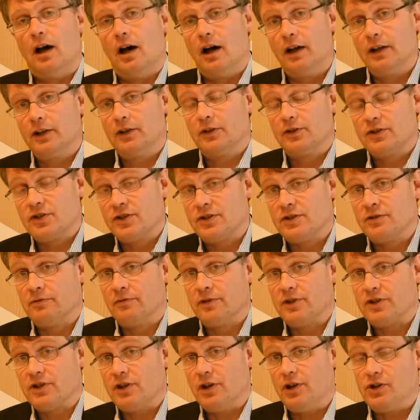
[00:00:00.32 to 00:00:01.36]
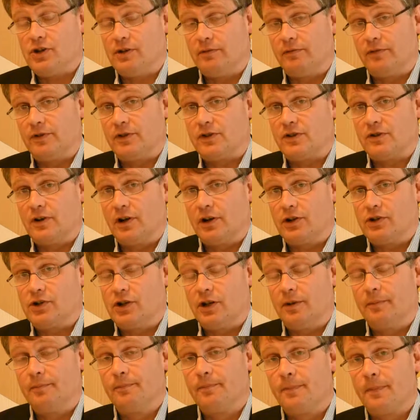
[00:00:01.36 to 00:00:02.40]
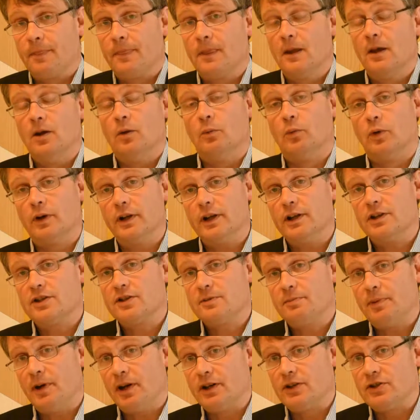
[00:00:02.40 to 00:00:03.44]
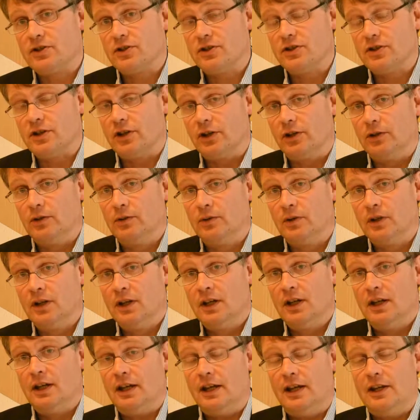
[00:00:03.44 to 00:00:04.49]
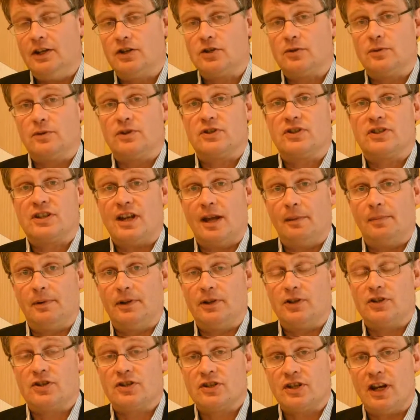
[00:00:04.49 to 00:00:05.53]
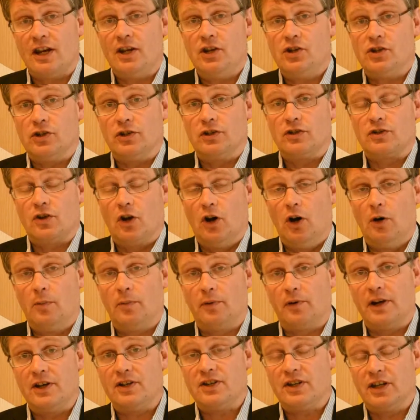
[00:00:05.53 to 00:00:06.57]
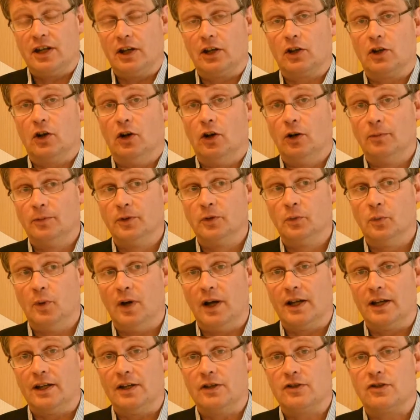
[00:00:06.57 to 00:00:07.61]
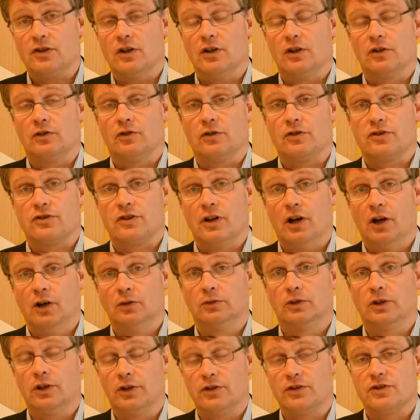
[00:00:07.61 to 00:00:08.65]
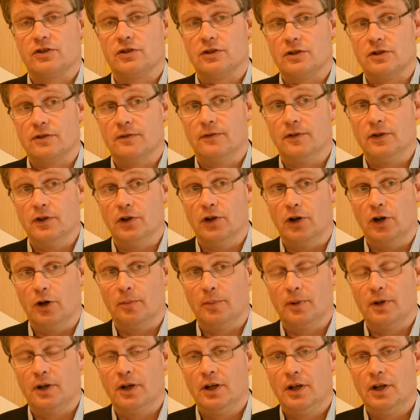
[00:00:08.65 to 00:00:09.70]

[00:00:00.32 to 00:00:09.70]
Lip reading: ICOS is a research infrastructure. What it aspires to do is to establish stations operating in common ways across the whole continent of Europe